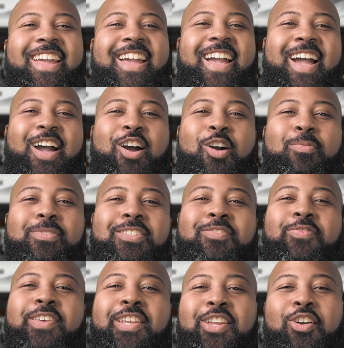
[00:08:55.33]
I hope this
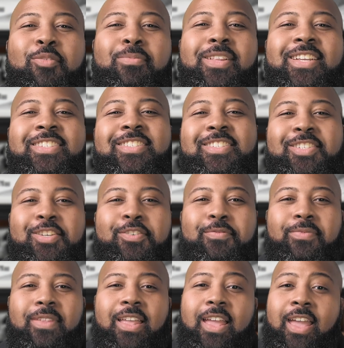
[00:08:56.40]
video blesses you
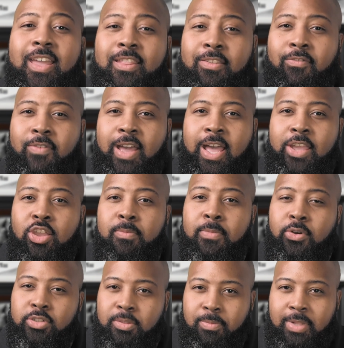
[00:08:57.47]
and the value
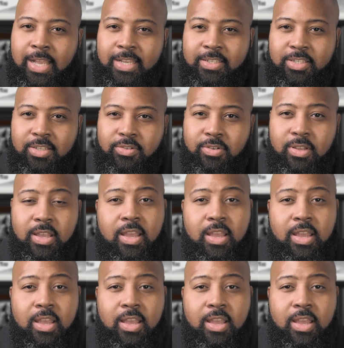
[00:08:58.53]
multiplies you.